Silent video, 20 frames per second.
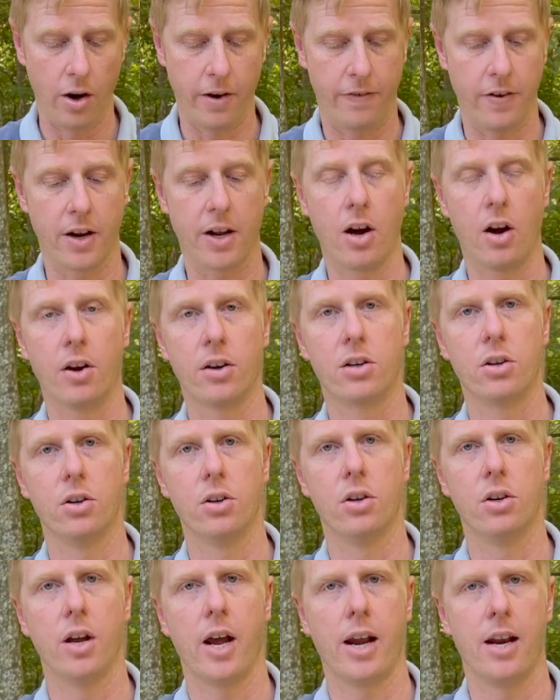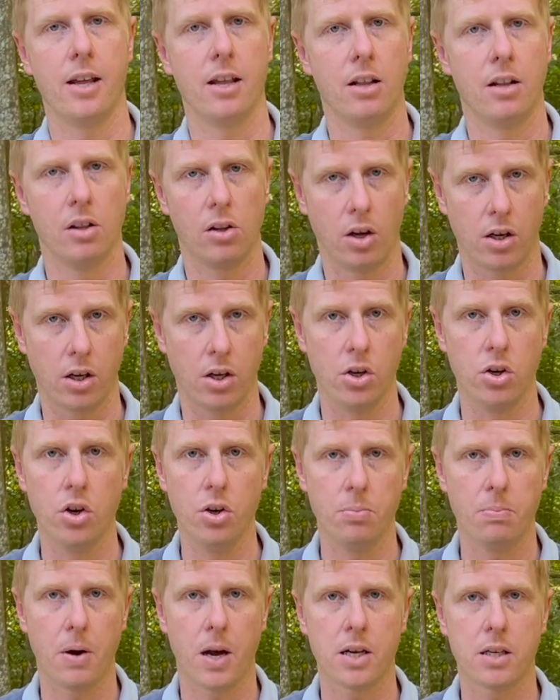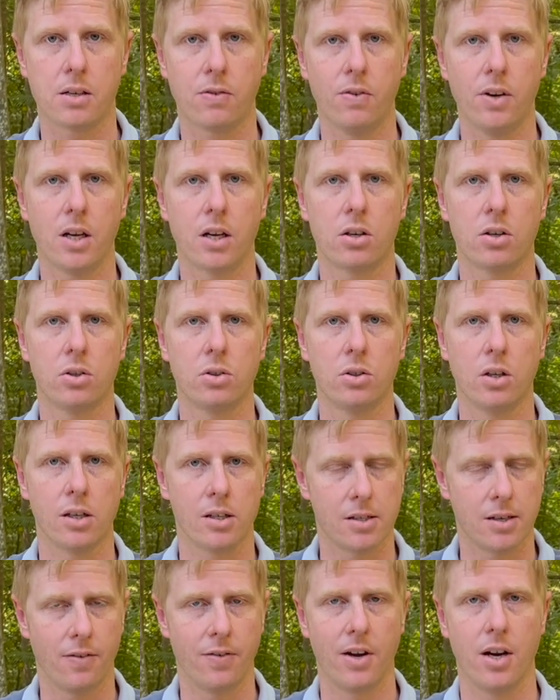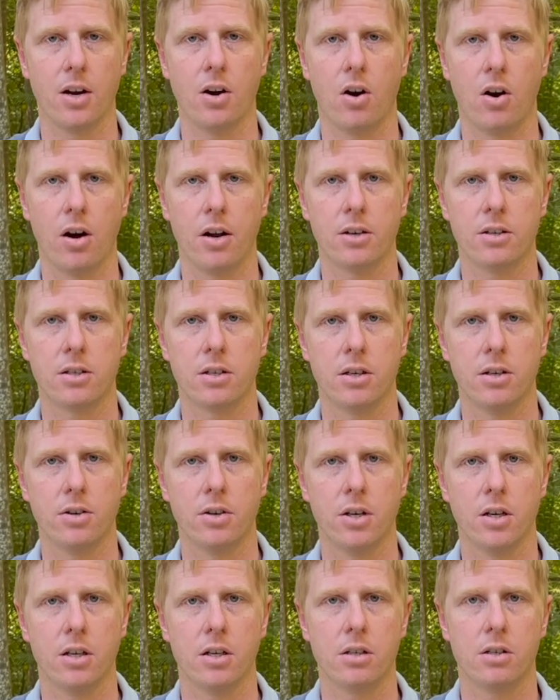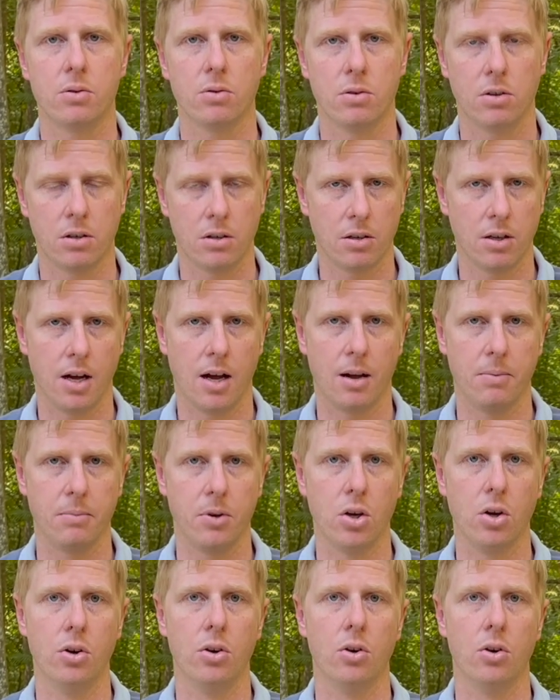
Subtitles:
if you're going to any like ute based vehicle, a 79 series ute